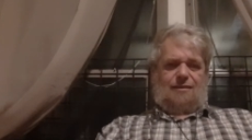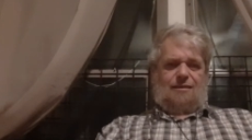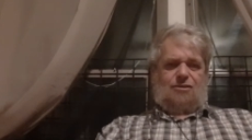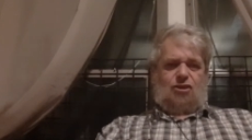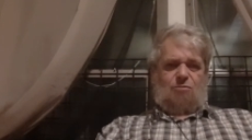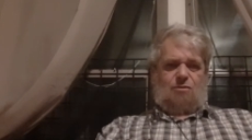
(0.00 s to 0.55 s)

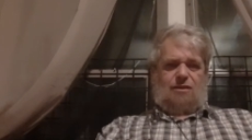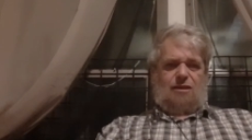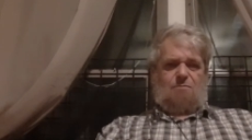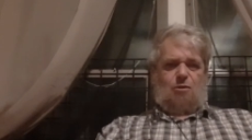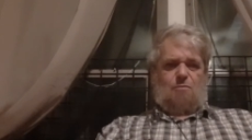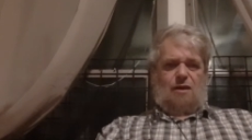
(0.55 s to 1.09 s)
she would keep
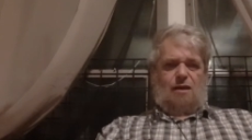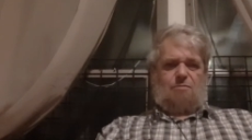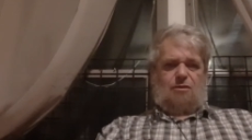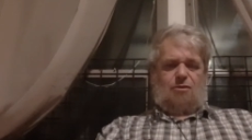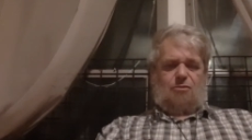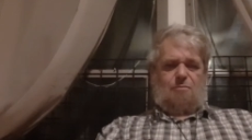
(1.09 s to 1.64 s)
her pipe
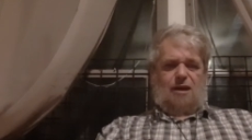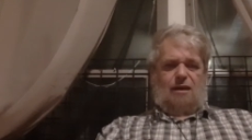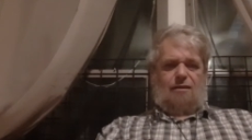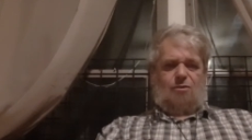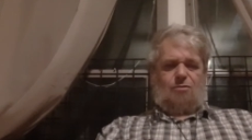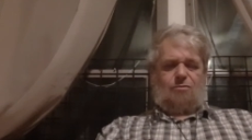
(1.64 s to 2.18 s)
and her
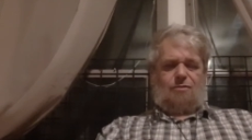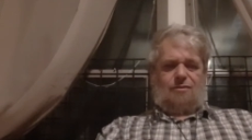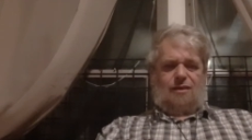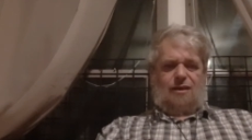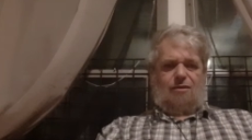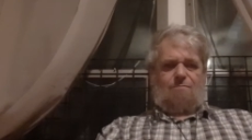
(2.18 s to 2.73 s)
tobacco
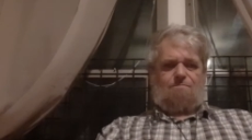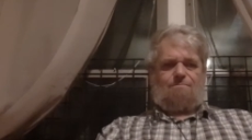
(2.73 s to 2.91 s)
there.